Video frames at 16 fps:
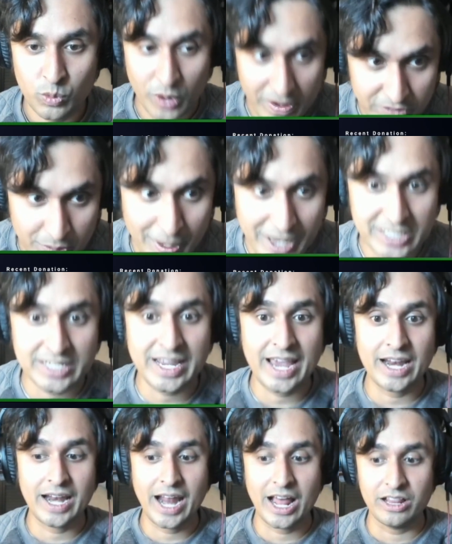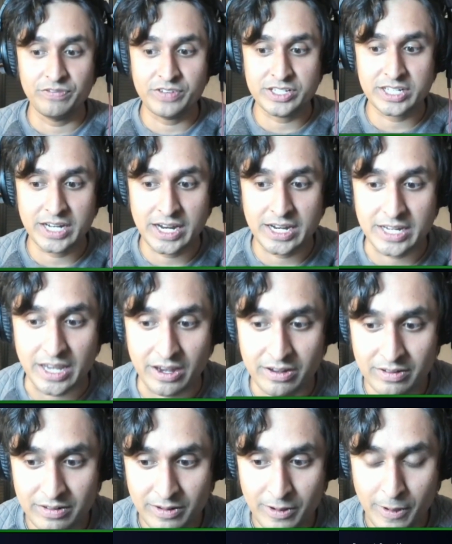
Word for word: We have domesticated elephants in India.